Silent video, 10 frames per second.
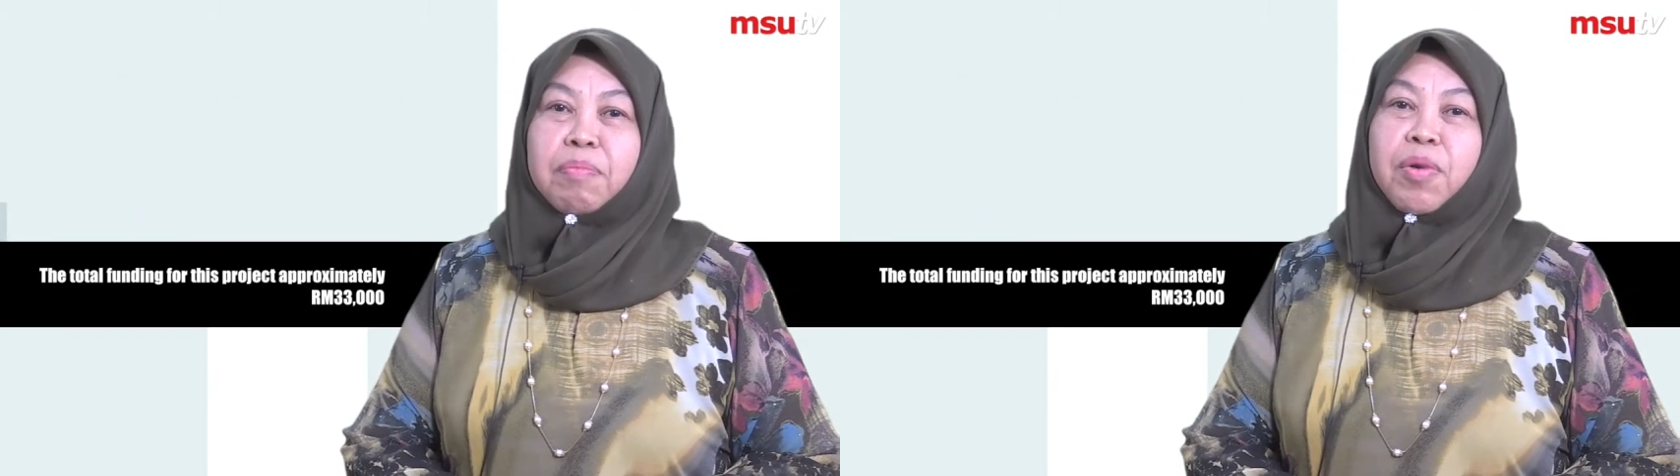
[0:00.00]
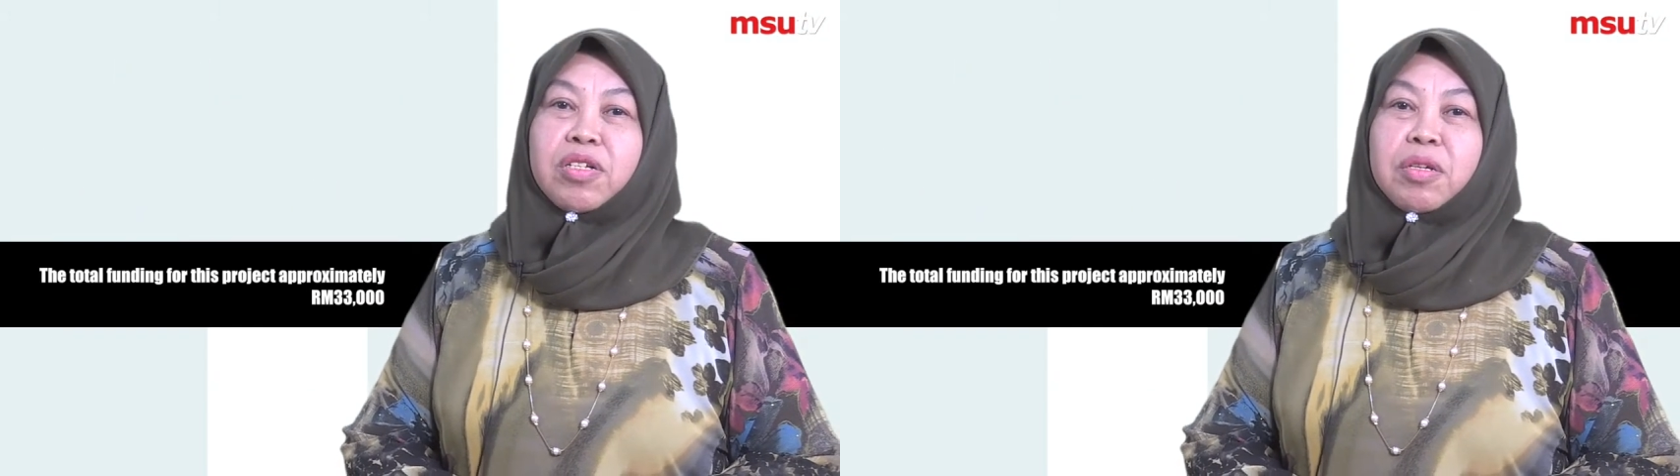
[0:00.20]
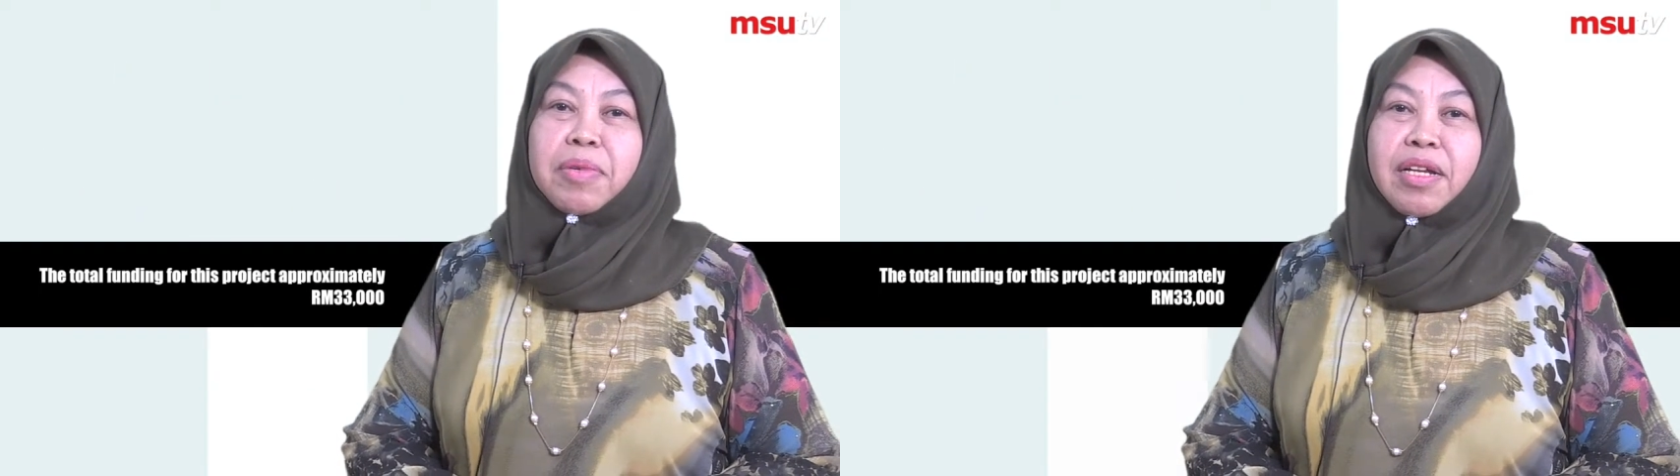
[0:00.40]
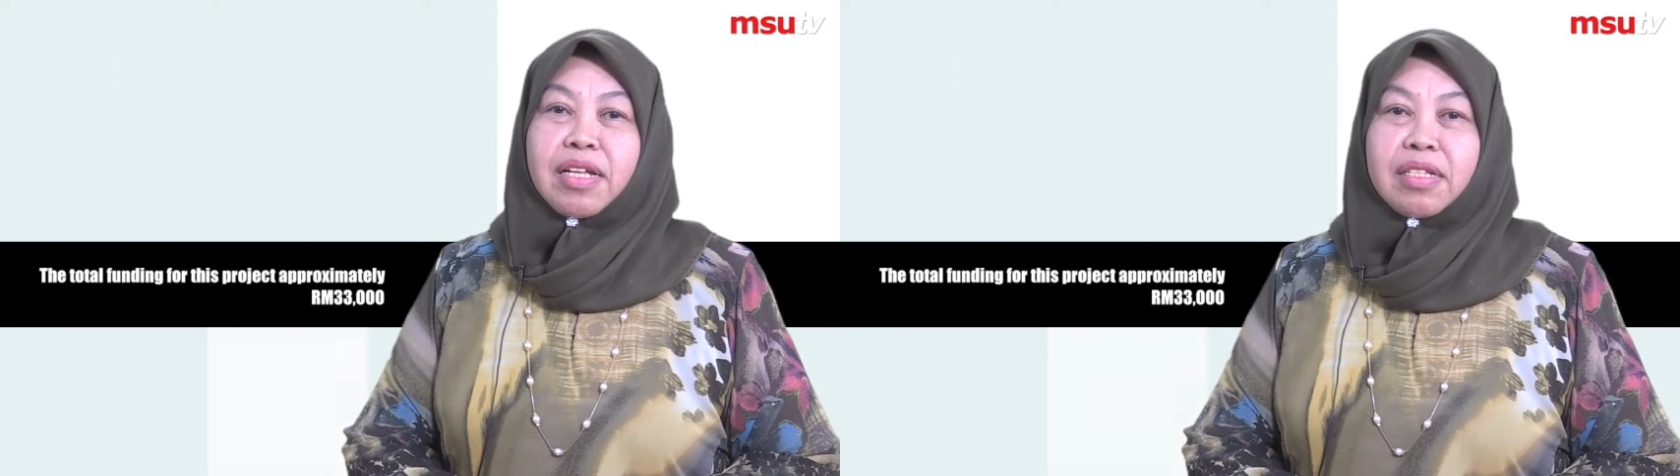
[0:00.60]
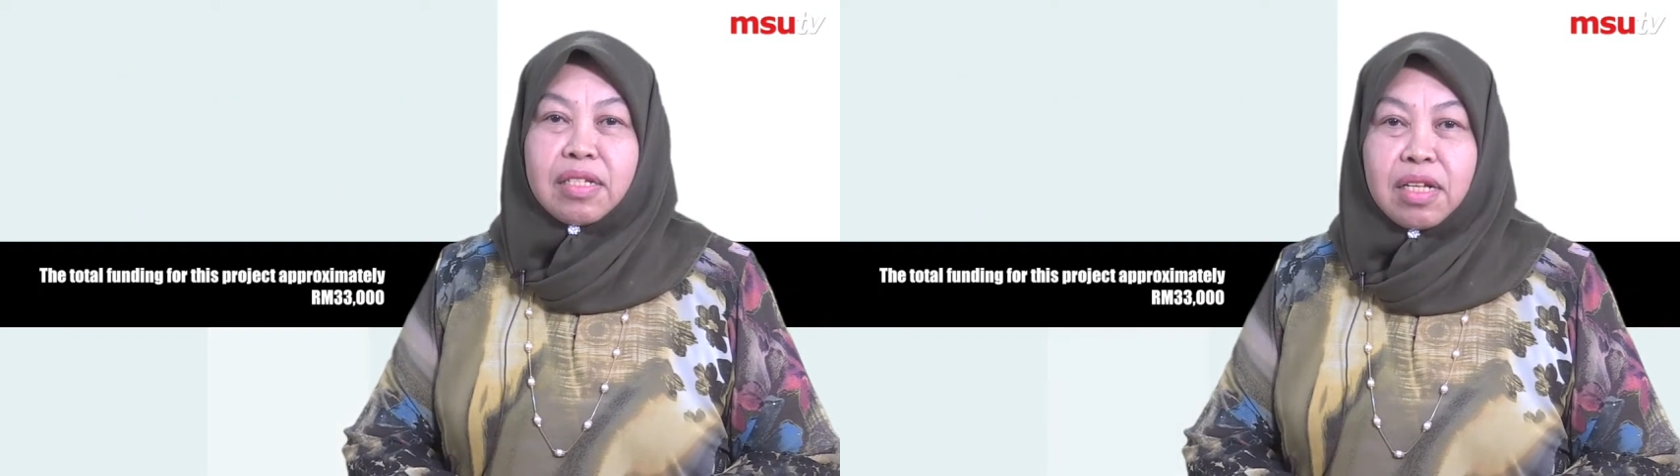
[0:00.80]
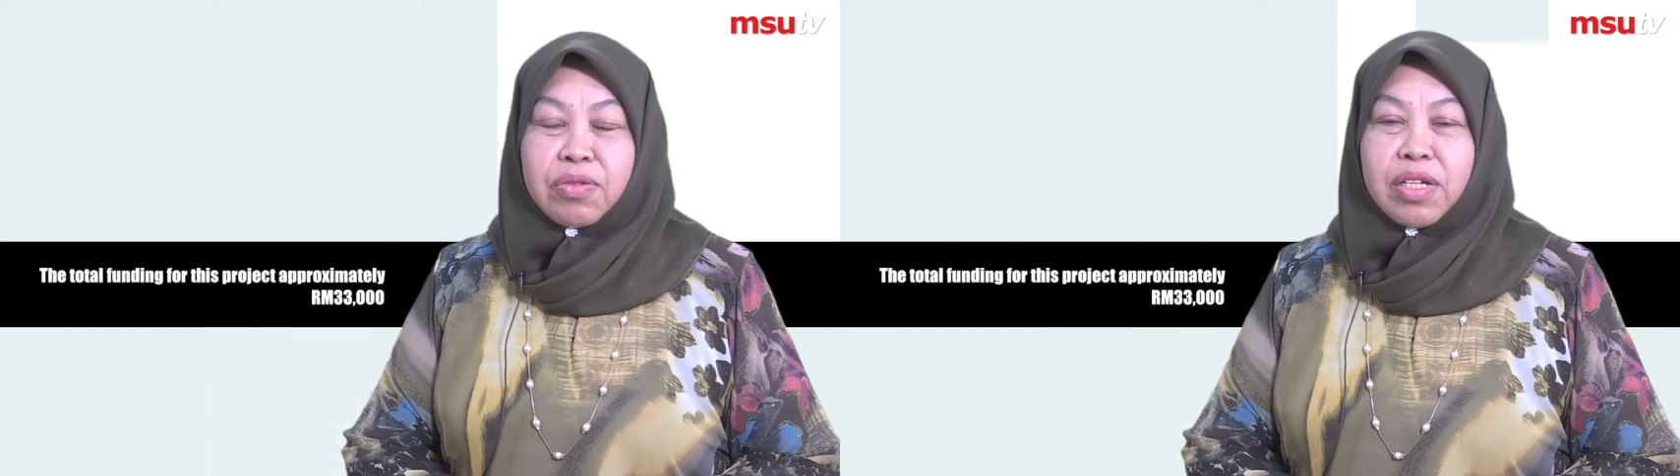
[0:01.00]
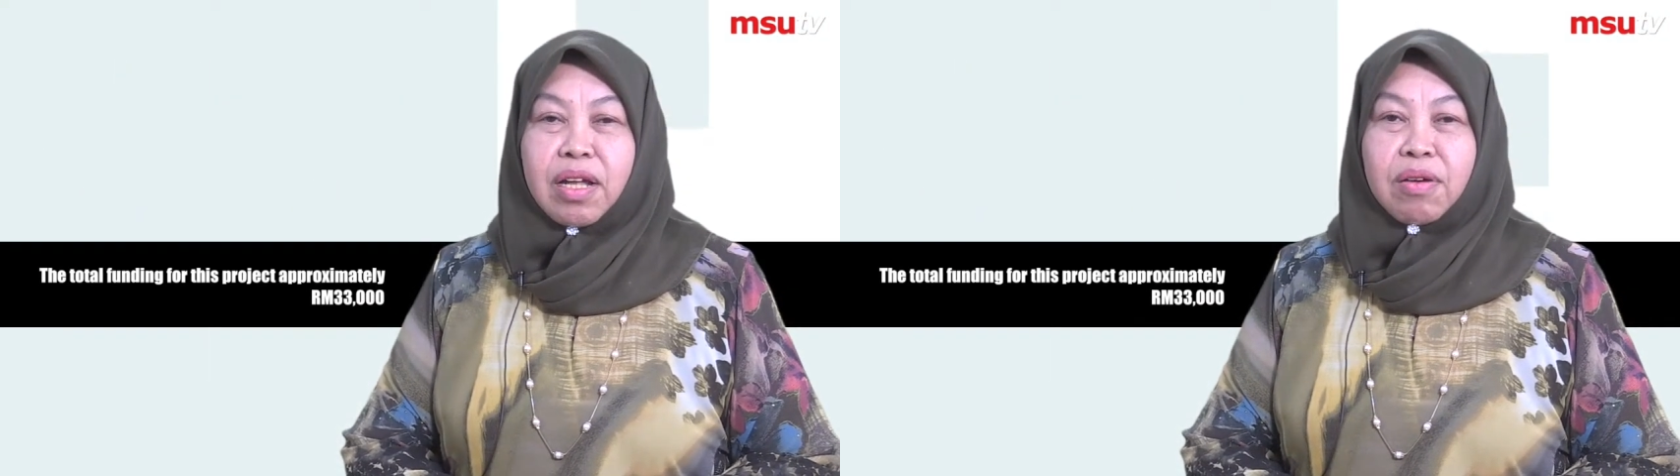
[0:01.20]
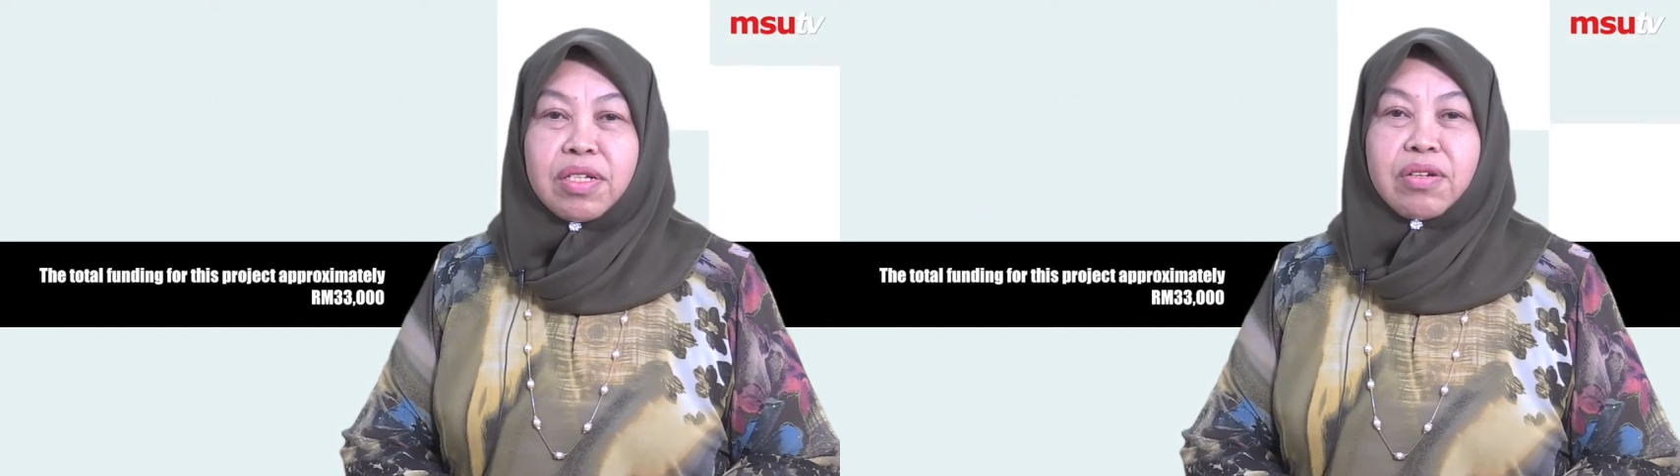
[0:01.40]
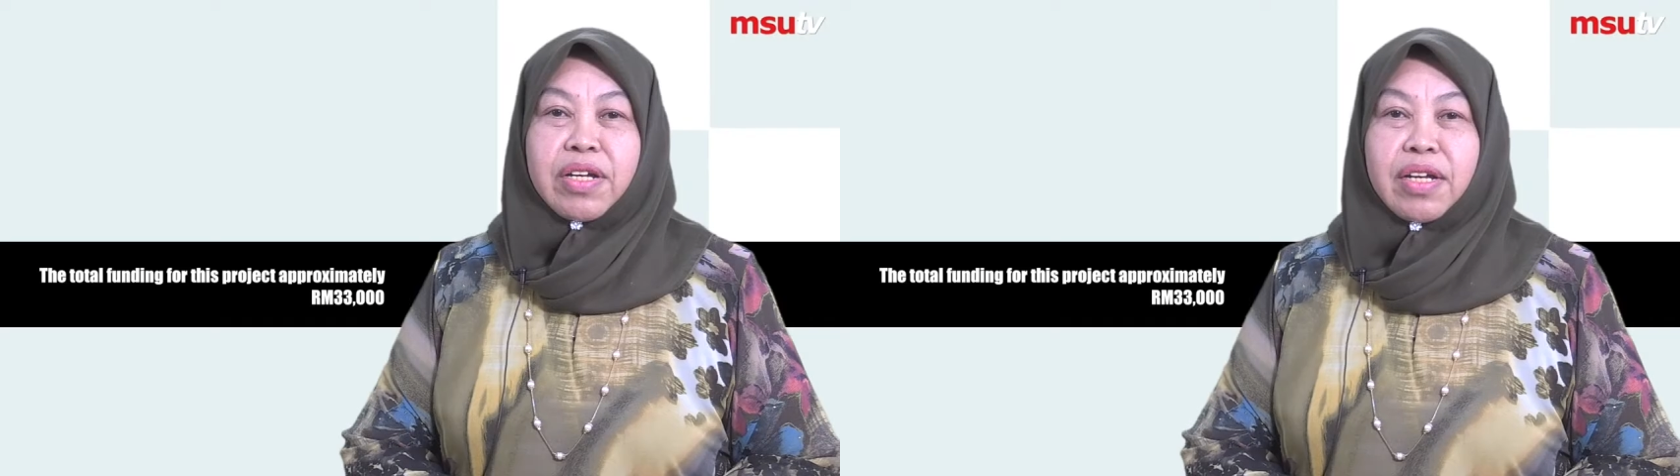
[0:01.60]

approximately 33,000